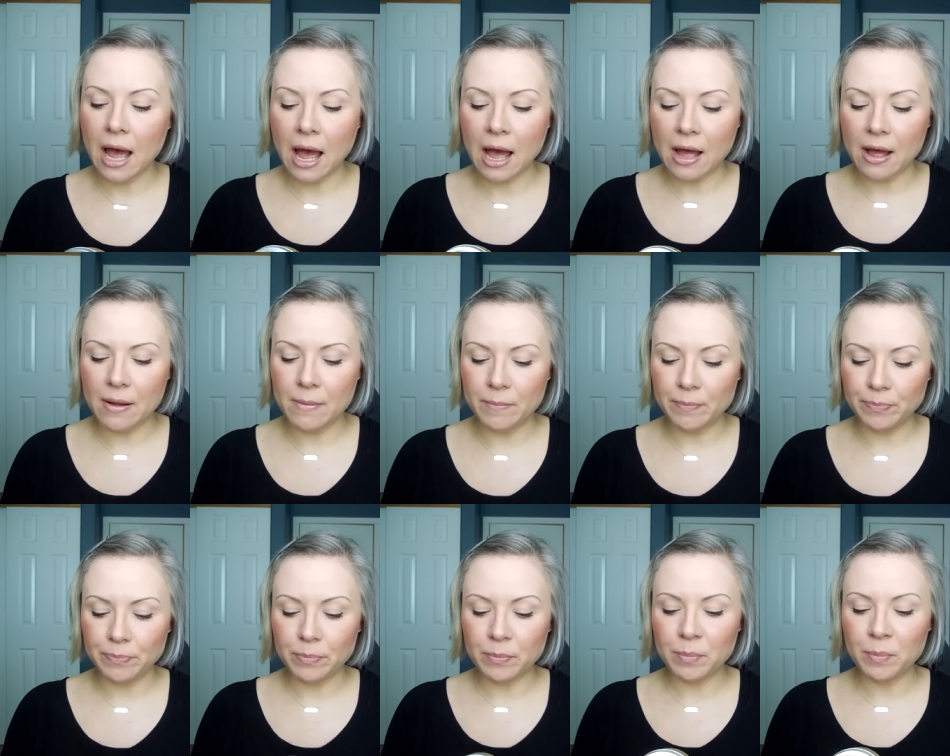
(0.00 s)

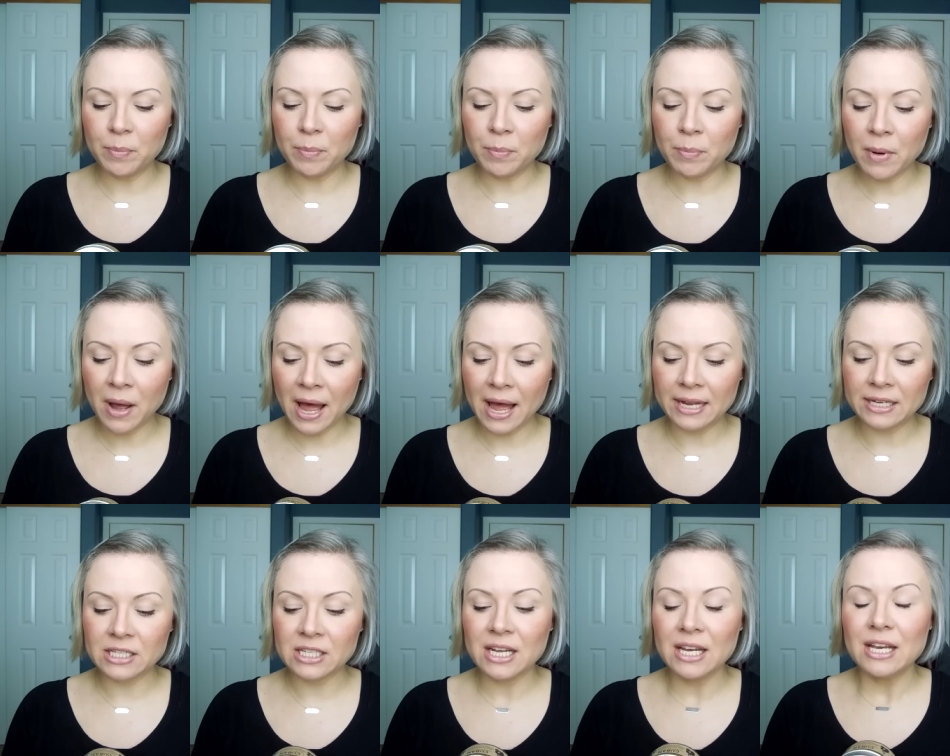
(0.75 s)
Um,
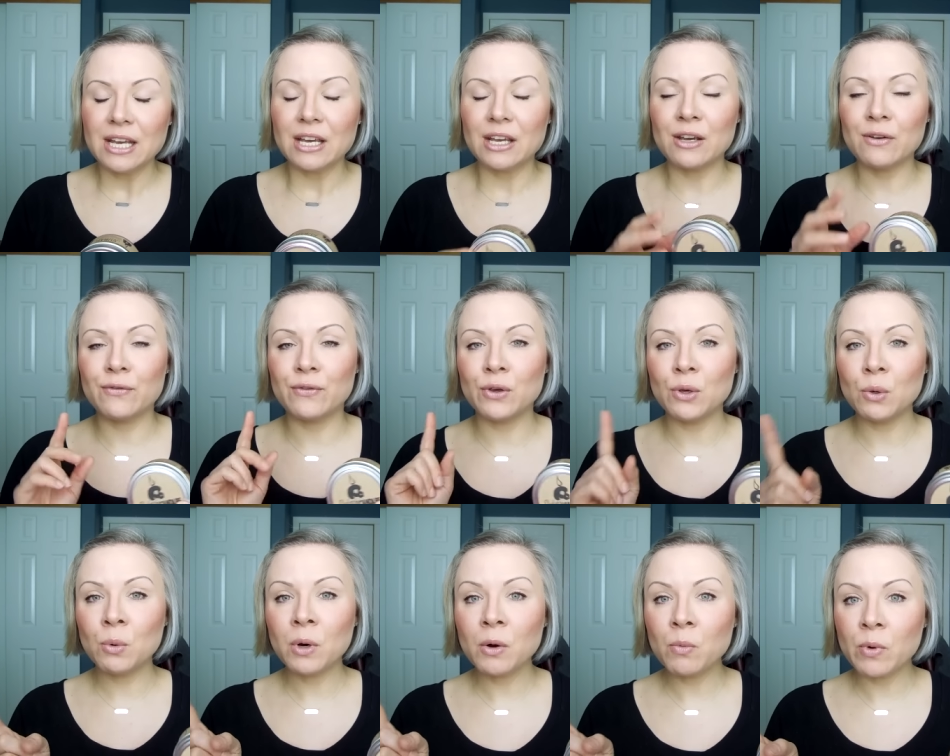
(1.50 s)
but if
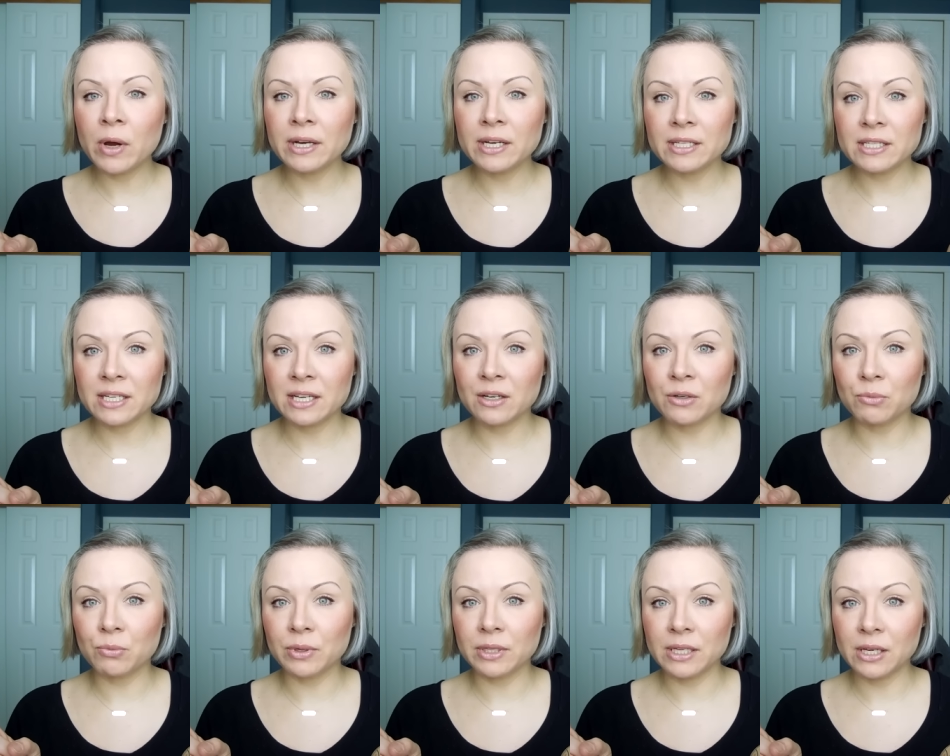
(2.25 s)
you are wanting to
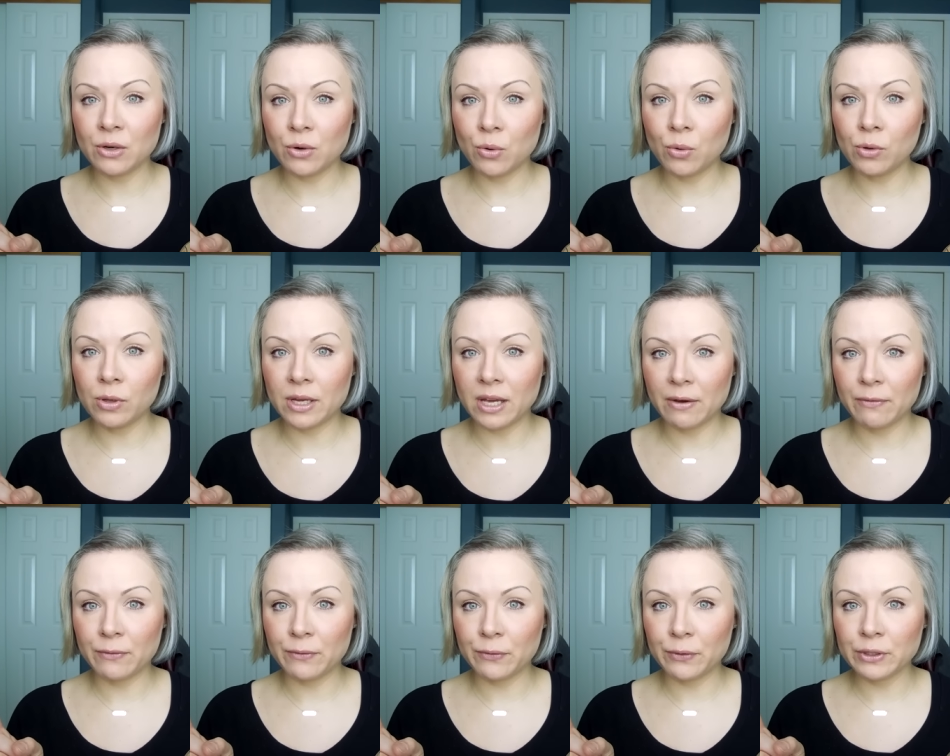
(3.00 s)
get a really cool
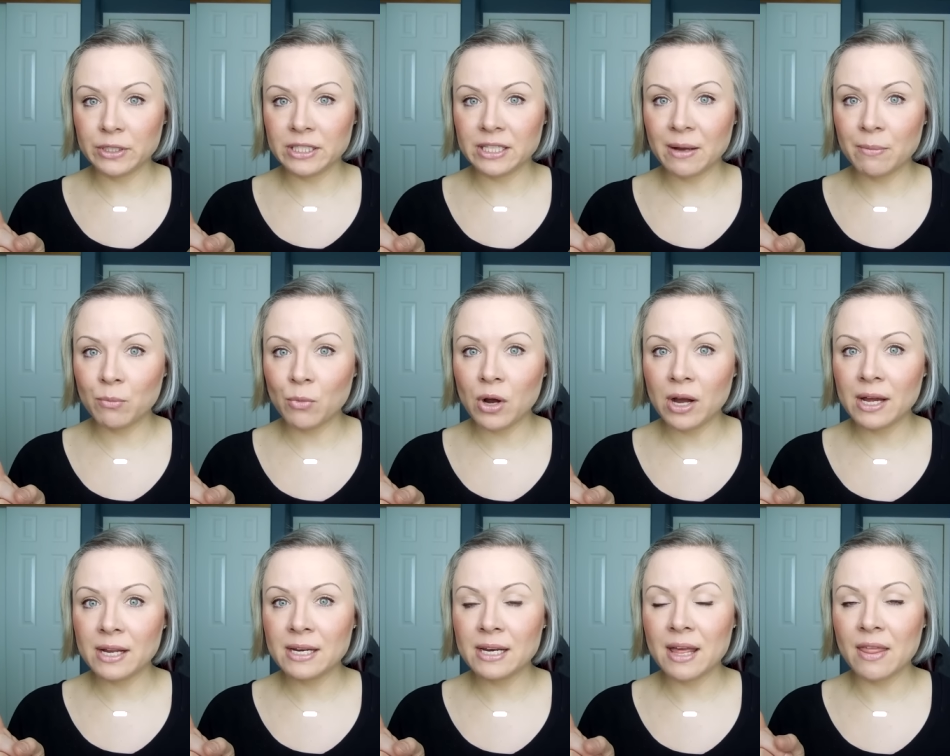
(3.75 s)
gift for
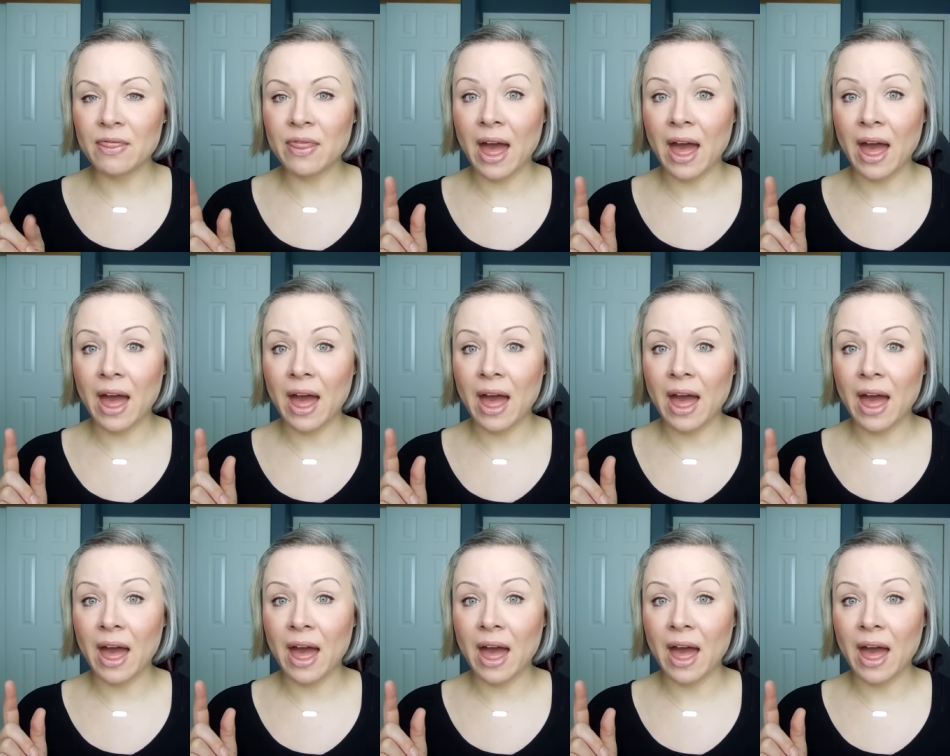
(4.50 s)
someone